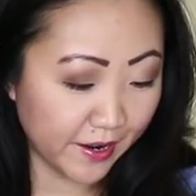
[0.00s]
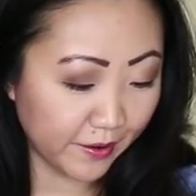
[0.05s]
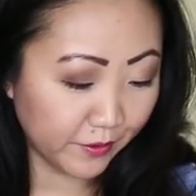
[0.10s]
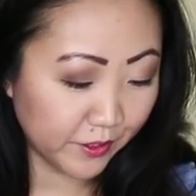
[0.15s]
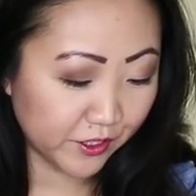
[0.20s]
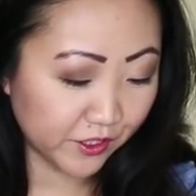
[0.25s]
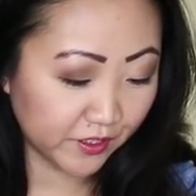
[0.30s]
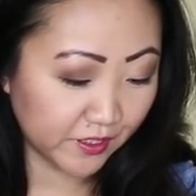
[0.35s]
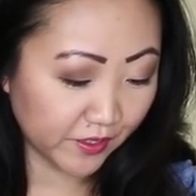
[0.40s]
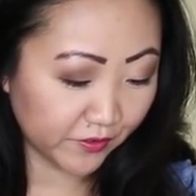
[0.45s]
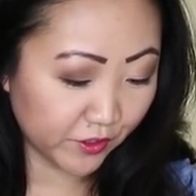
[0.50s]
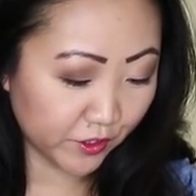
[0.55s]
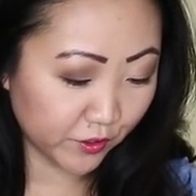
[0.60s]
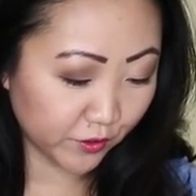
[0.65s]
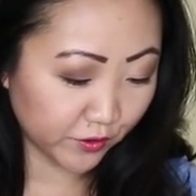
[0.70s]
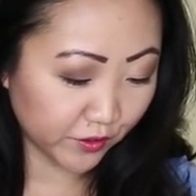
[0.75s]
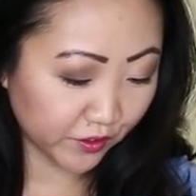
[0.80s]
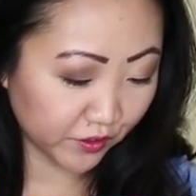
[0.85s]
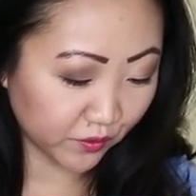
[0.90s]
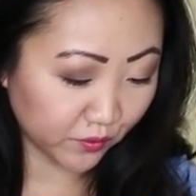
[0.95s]
we just have to
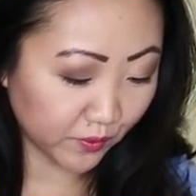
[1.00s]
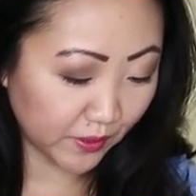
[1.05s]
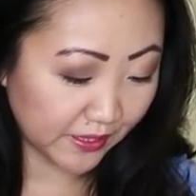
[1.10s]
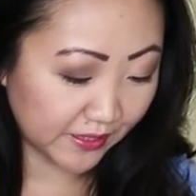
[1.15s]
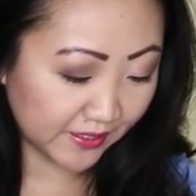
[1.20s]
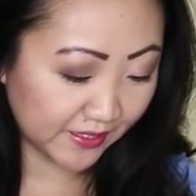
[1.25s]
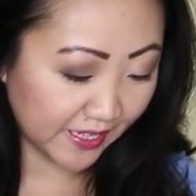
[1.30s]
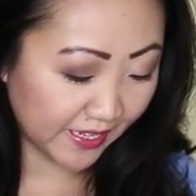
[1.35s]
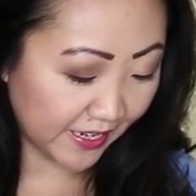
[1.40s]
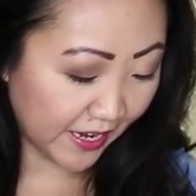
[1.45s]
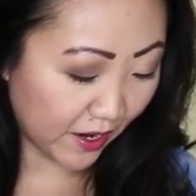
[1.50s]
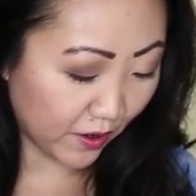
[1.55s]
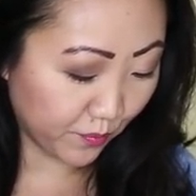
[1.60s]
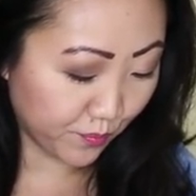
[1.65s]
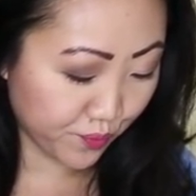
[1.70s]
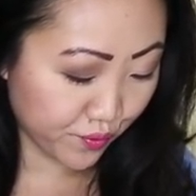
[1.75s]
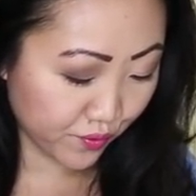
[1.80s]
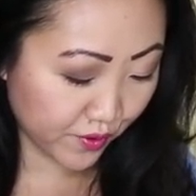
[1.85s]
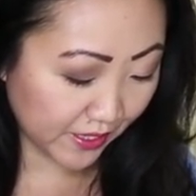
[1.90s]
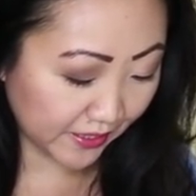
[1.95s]
turn this right side out,
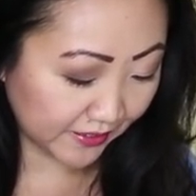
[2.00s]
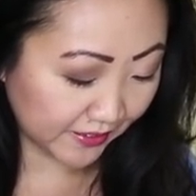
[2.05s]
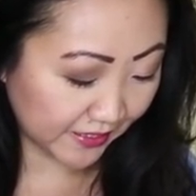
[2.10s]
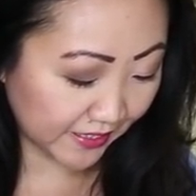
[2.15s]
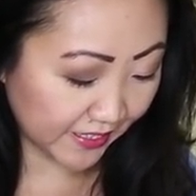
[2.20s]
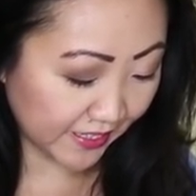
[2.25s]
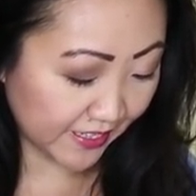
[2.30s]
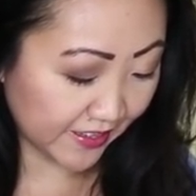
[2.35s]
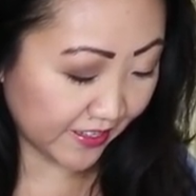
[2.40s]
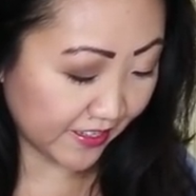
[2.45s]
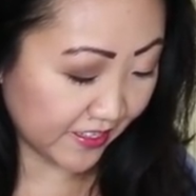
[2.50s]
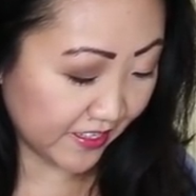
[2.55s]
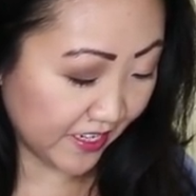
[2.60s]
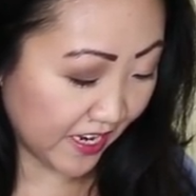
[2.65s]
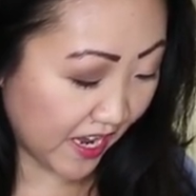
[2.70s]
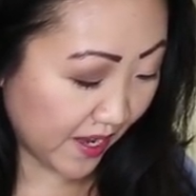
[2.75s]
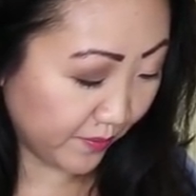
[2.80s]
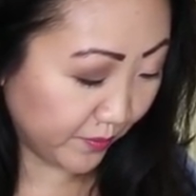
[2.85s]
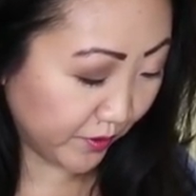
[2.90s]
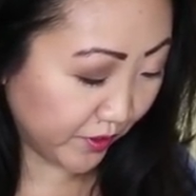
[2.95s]
press it, and then
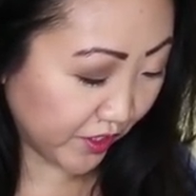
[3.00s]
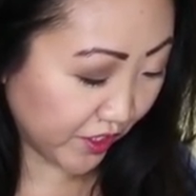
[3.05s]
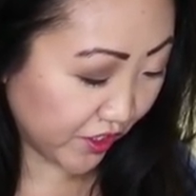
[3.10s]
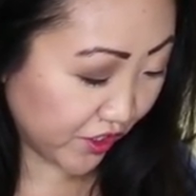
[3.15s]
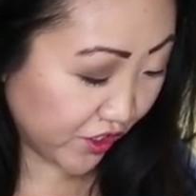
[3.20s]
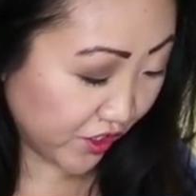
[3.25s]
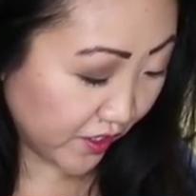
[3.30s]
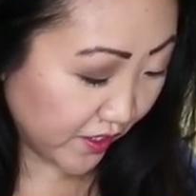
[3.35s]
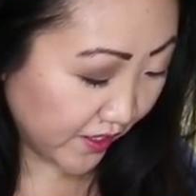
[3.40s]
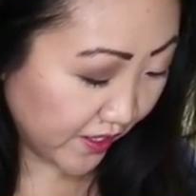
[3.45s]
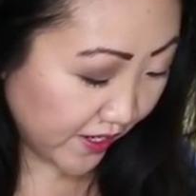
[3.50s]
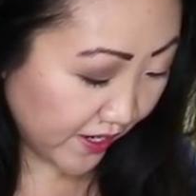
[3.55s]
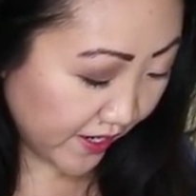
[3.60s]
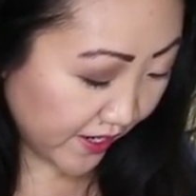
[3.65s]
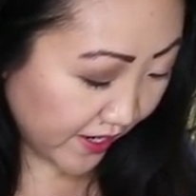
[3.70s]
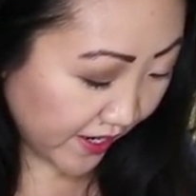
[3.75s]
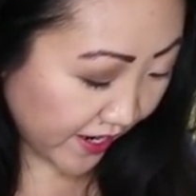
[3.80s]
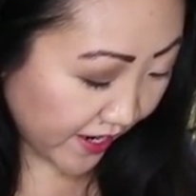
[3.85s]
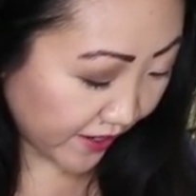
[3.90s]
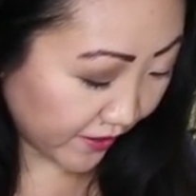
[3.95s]
top stitch.
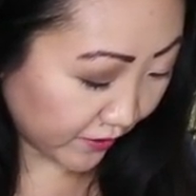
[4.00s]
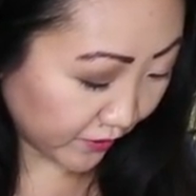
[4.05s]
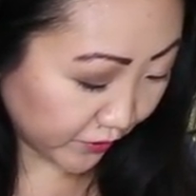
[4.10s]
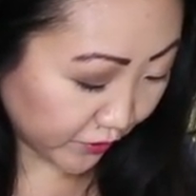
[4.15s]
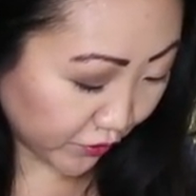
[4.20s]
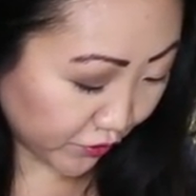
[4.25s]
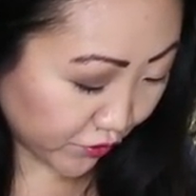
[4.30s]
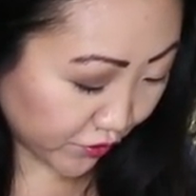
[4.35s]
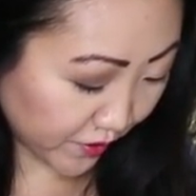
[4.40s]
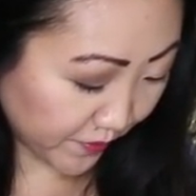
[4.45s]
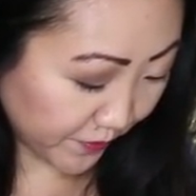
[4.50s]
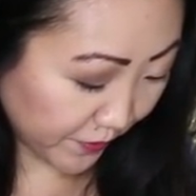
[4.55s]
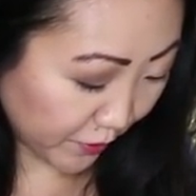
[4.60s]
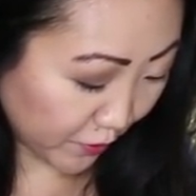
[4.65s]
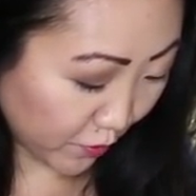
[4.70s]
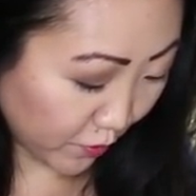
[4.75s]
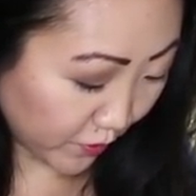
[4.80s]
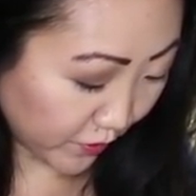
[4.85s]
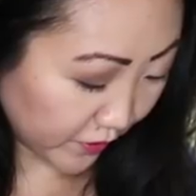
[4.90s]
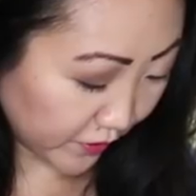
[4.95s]
And also trim the
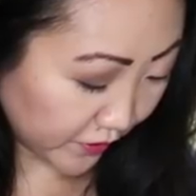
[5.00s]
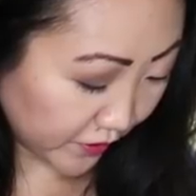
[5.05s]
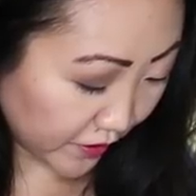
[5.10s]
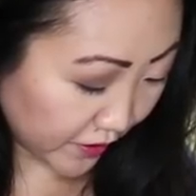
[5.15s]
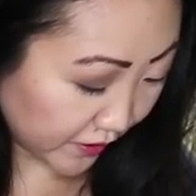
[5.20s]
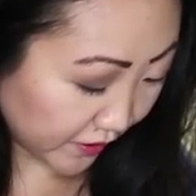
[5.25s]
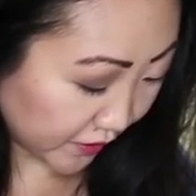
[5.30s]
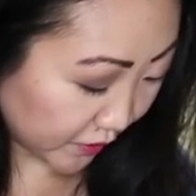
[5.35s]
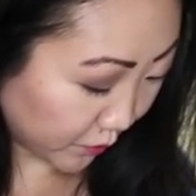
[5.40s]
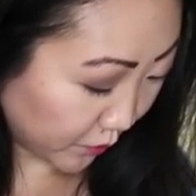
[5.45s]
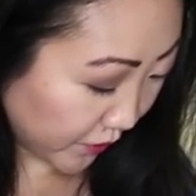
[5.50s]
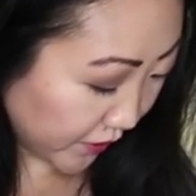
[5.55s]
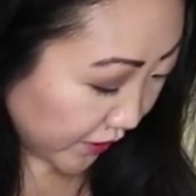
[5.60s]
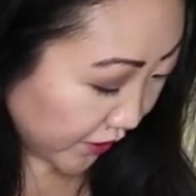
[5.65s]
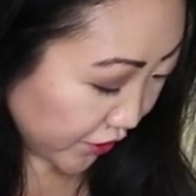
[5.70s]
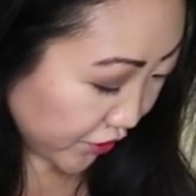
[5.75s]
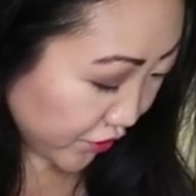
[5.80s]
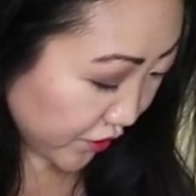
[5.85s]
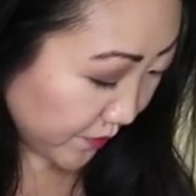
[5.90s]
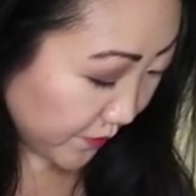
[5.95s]
corners. All right, so we're gonna
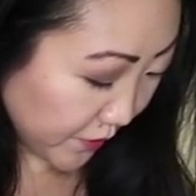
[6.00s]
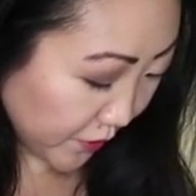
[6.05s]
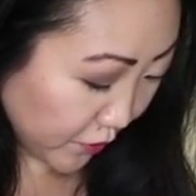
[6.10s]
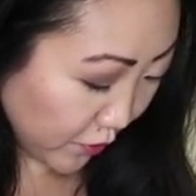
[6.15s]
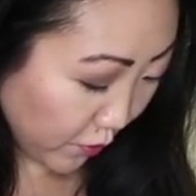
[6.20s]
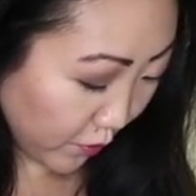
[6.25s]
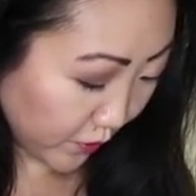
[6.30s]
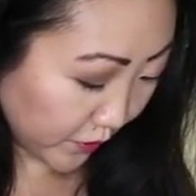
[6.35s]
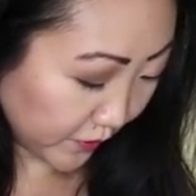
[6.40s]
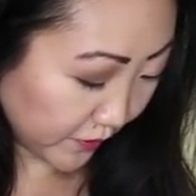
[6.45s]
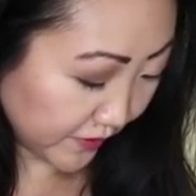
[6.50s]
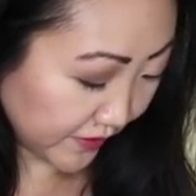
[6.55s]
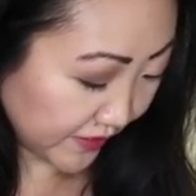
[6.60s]
trim the corners